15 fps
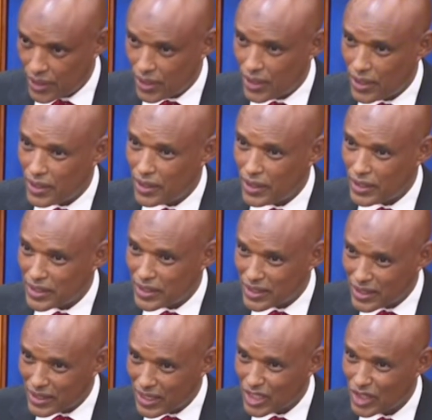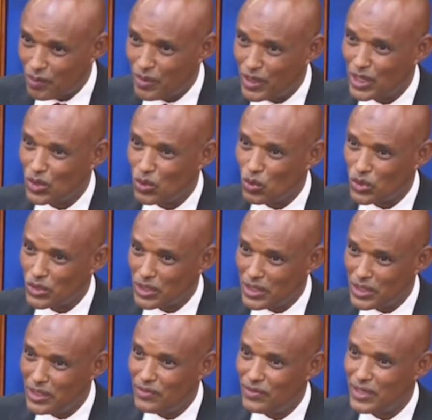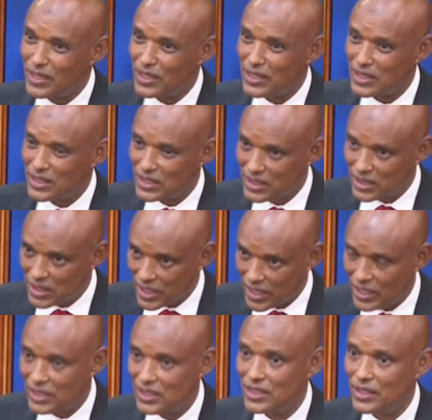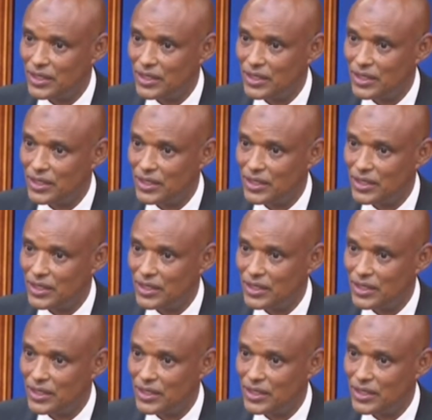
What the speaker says: the suspect was driven straight